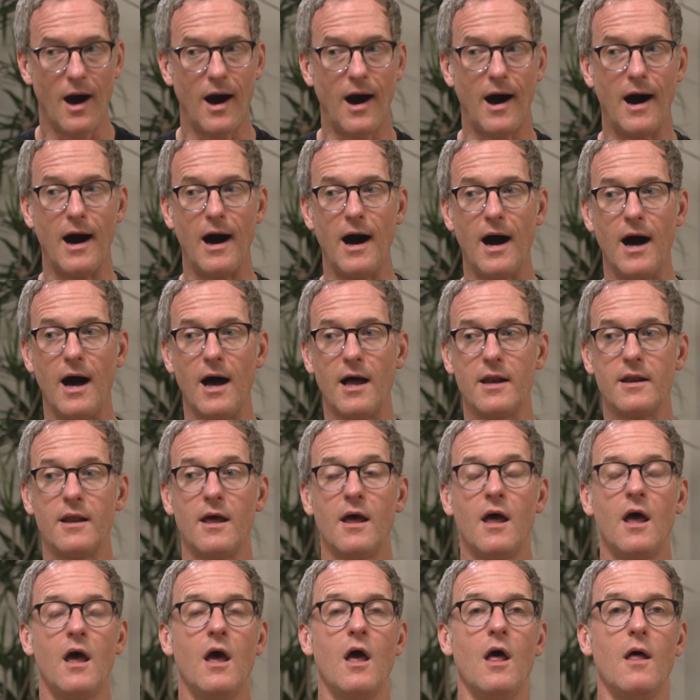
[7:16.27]
on
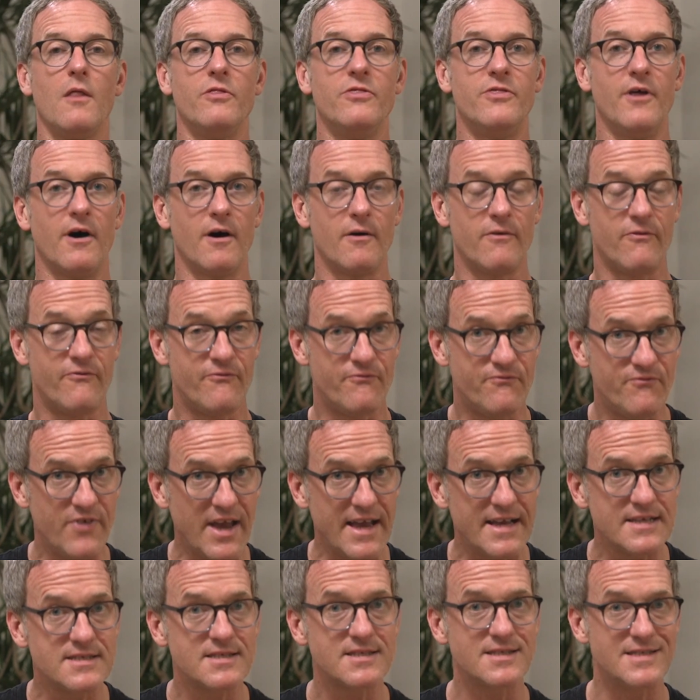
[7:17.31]
the
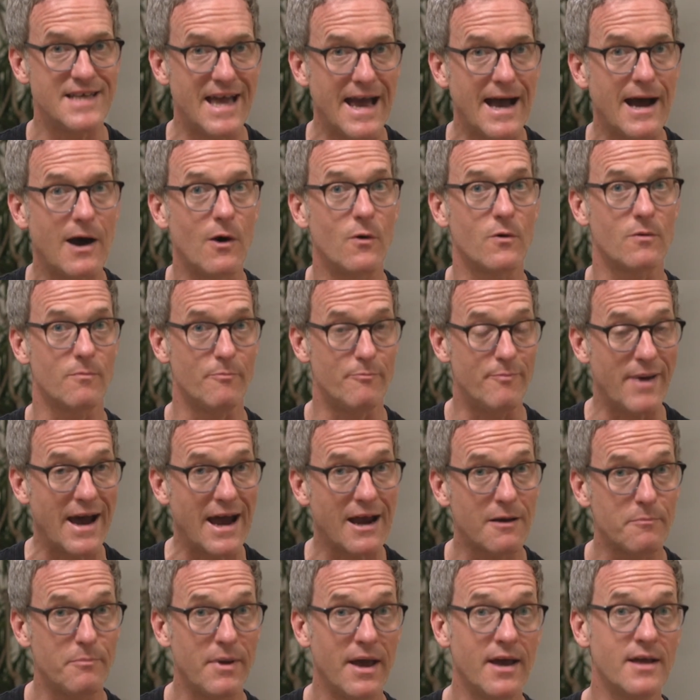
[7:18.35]
face down
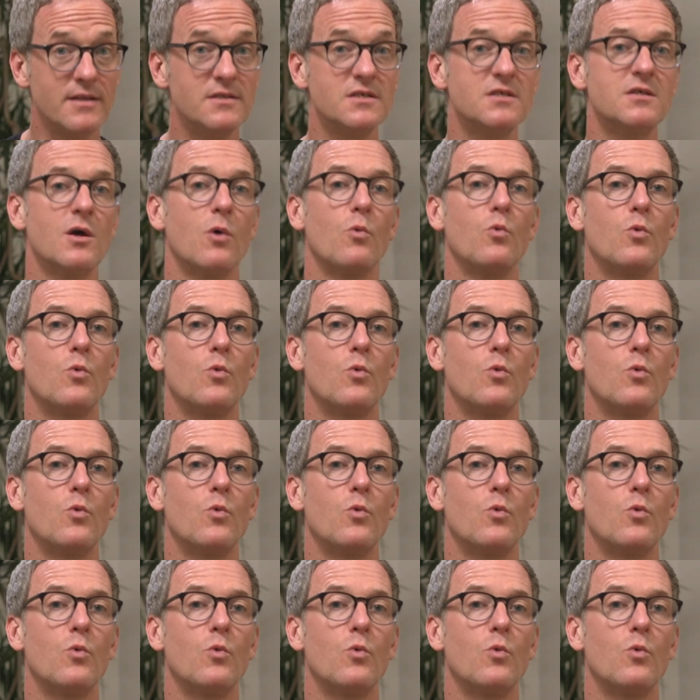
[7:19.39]
back bends